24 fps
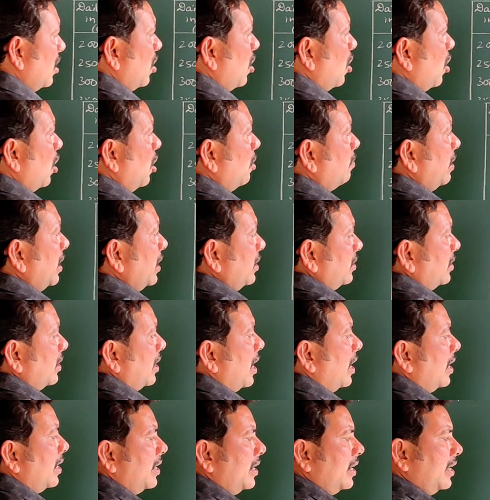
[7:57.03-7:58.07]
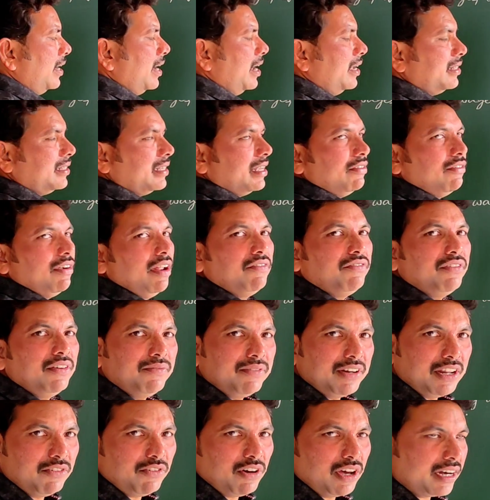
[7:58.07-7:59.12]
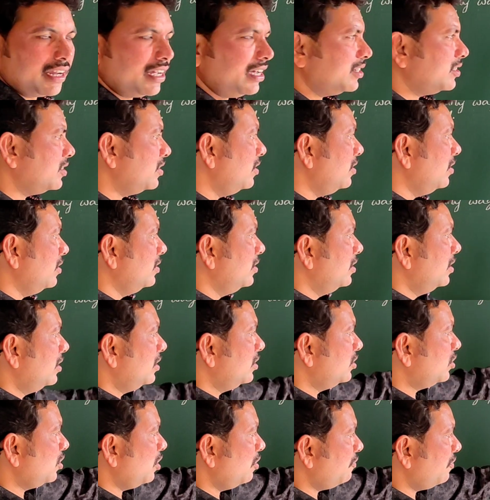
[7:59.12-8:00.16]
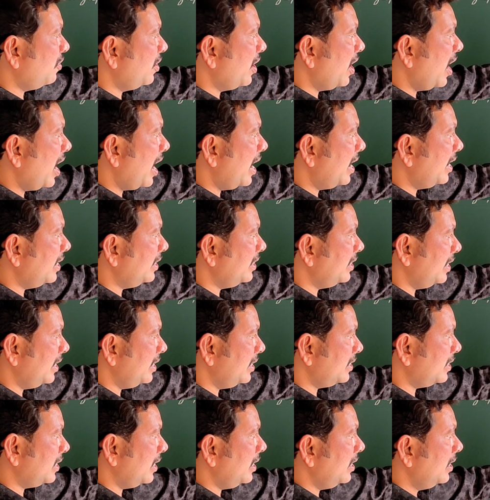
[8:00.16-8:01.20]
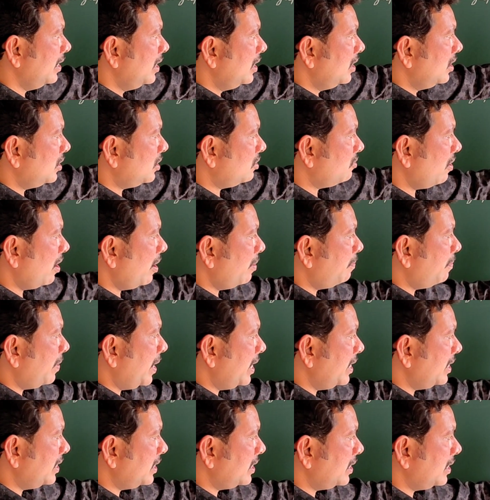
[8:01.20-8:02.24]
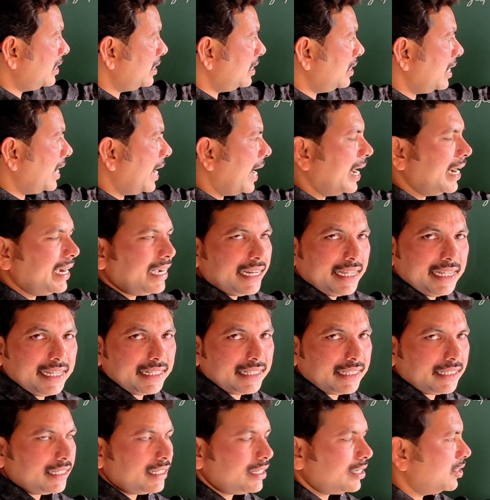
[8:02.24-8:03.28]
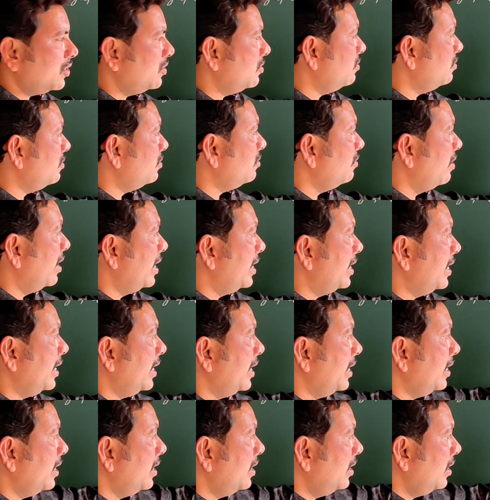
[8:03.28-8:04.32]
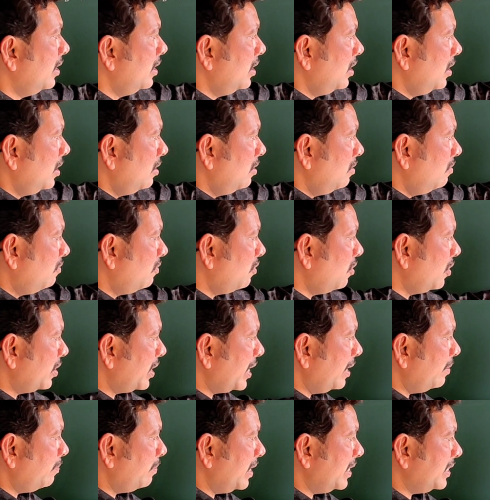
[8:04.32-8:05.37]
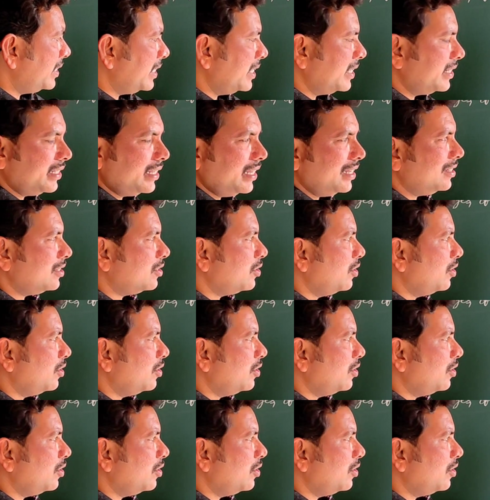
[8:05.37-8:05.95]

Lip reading: how much already has given? 50 workers, no? So if you add these, 12 plus 8 is 20. 14 plus 6 is